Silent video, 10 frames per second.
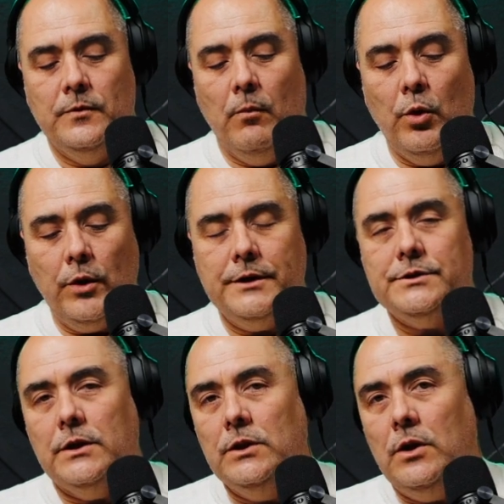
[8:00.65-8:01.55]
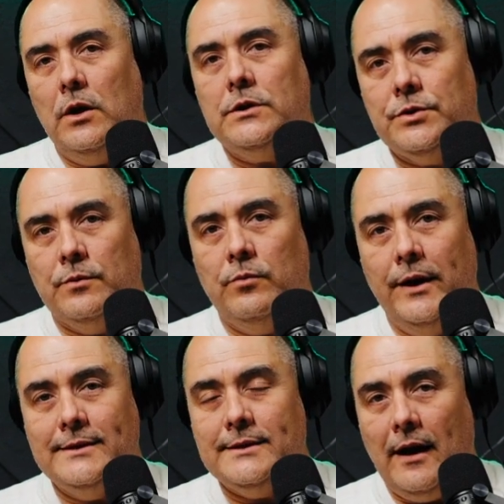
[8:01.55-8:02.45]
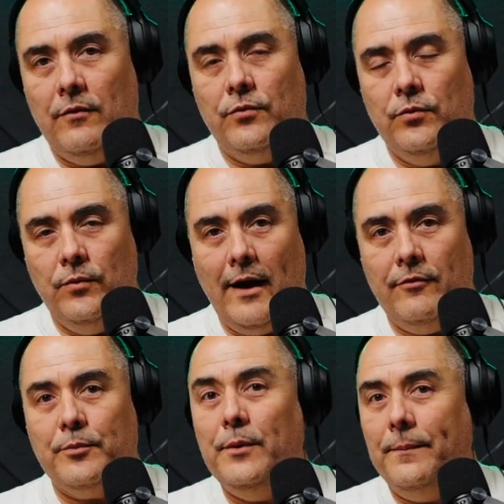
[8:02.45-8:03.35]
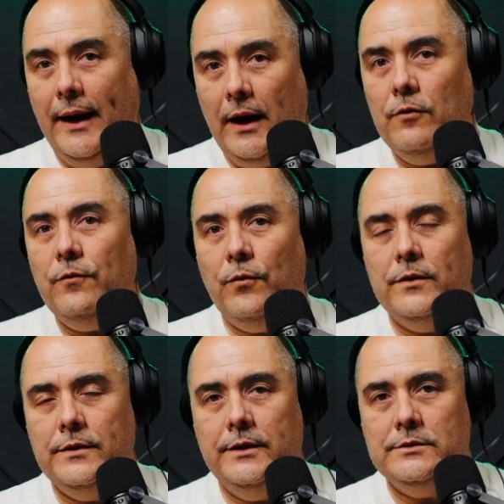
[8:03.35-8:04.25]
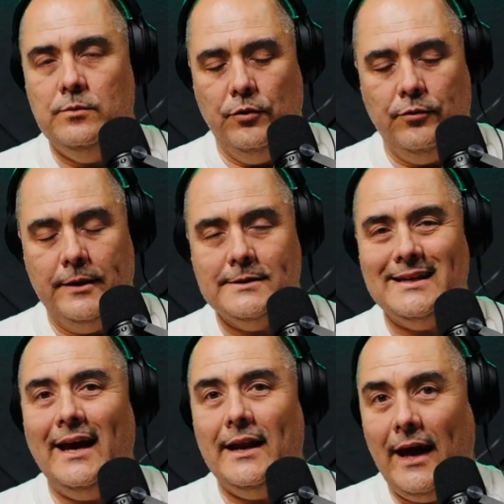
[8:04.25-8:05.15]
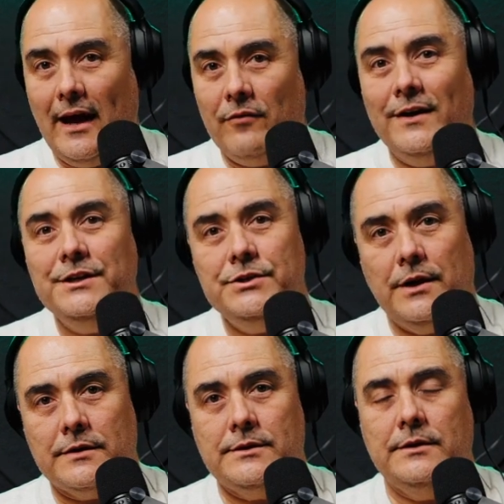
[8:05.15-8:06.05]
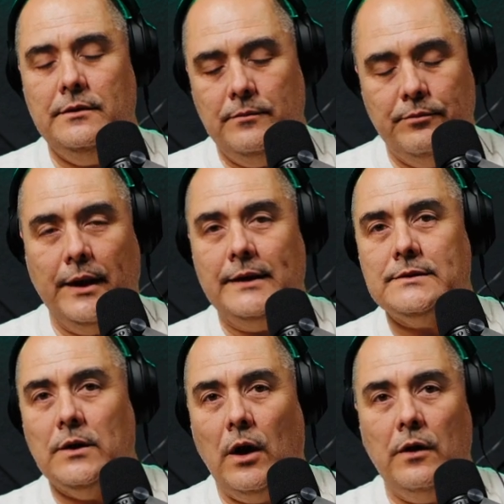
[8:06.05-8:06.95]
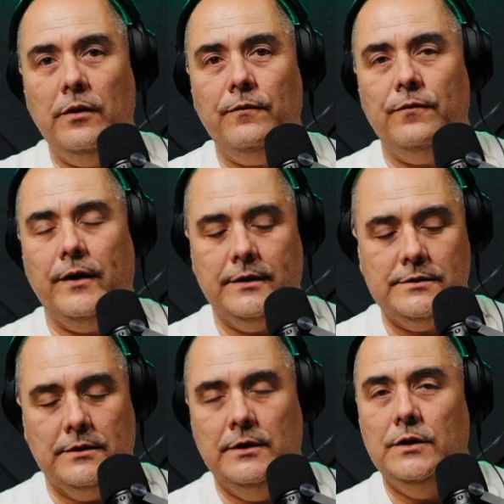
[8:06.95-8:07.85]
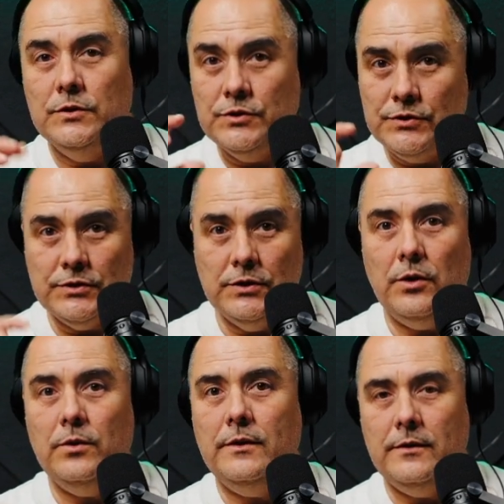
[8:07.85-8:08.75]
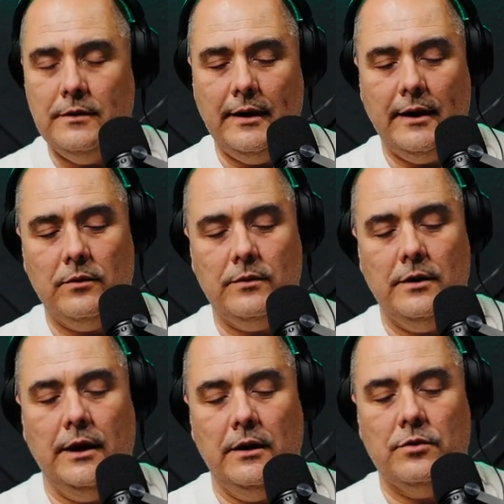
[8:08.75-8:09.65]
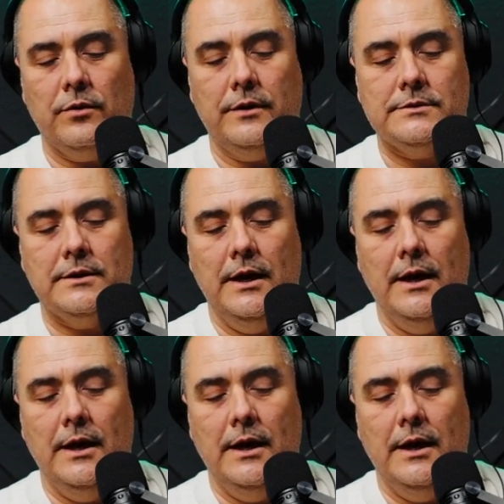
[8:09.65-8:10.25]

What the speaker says: Mortgage long-term rates have prepared for these movements and have adjusted based on the Fed's slowed down increase.